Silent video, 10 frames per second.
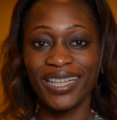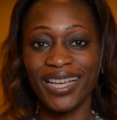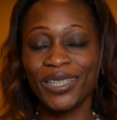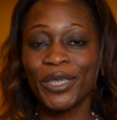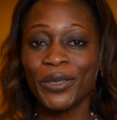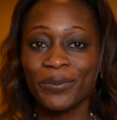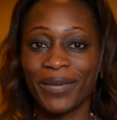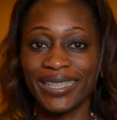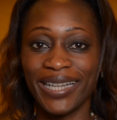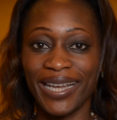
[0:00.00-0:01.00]
Hello,
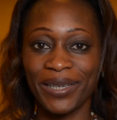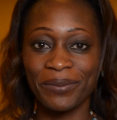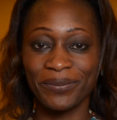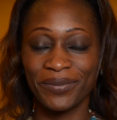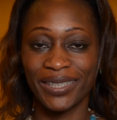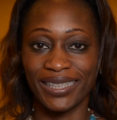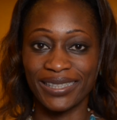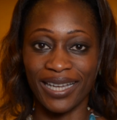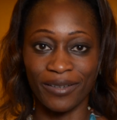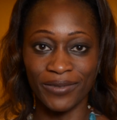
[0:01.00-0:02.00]
my name is
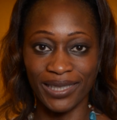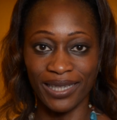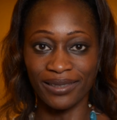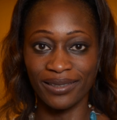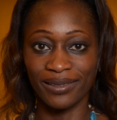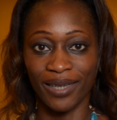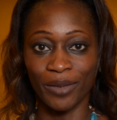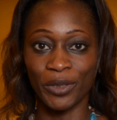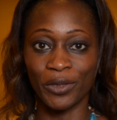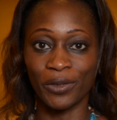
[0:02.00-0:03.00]
Hafsat
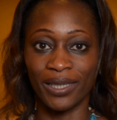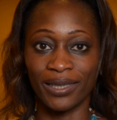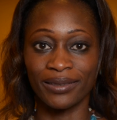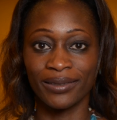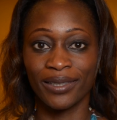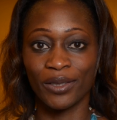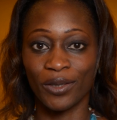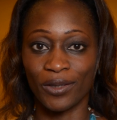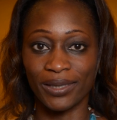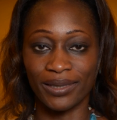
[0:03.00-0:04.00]

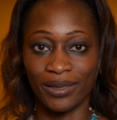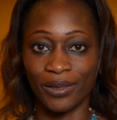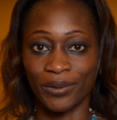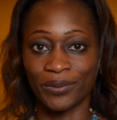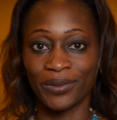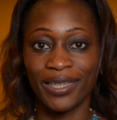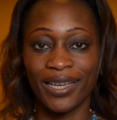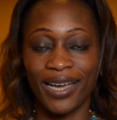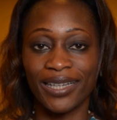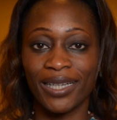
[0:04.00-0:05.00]
Abiola-Costelo,
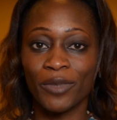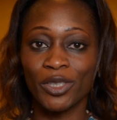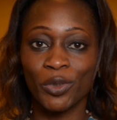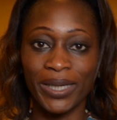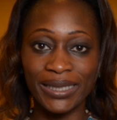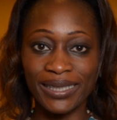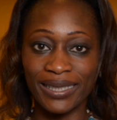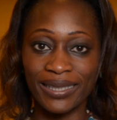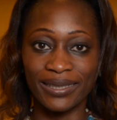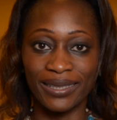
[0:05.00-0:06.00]
and I'm the
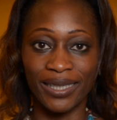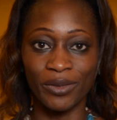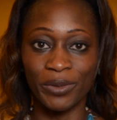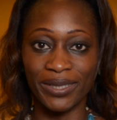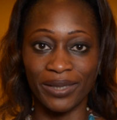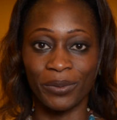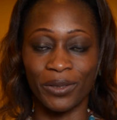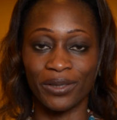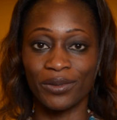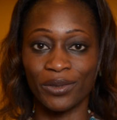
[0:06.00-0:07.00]
2016
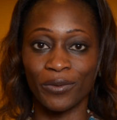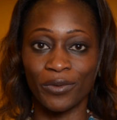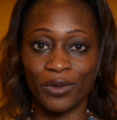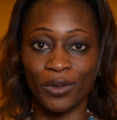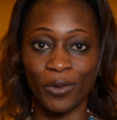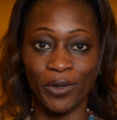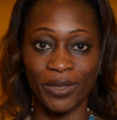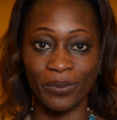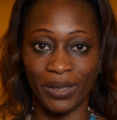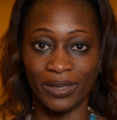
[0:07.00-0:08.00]
recipient of the Goi
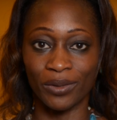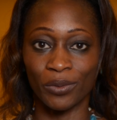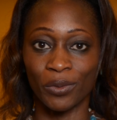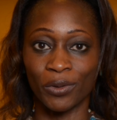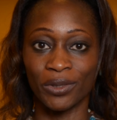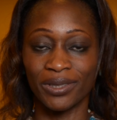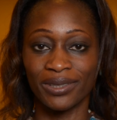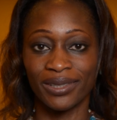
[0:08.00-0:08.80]
Peace Award.